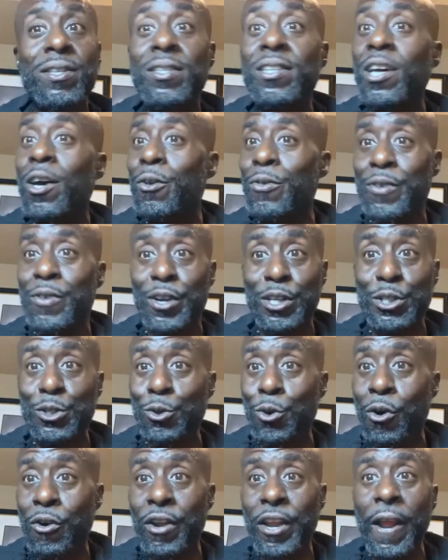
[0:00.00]
to tell their
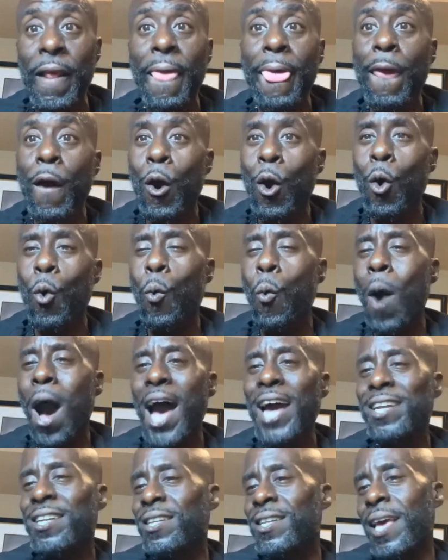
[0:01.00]
story, or
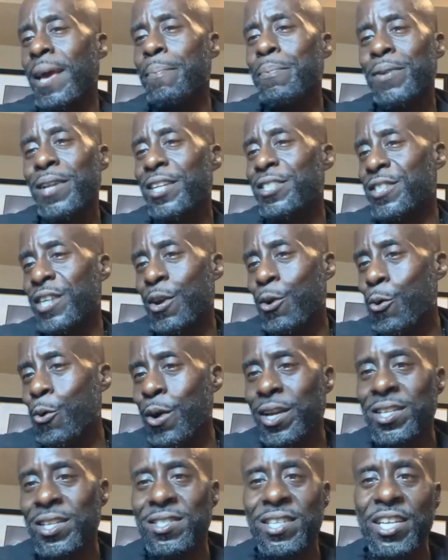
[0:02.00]
why did they pledge their
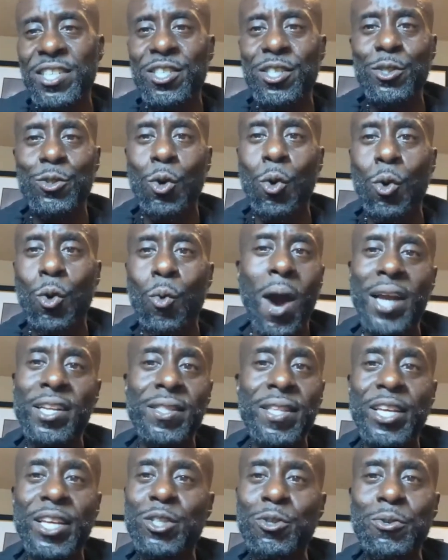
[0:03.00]
organizations, or why did
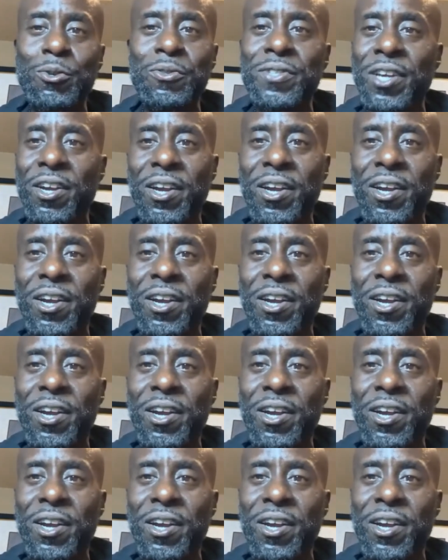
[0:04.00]
they choose their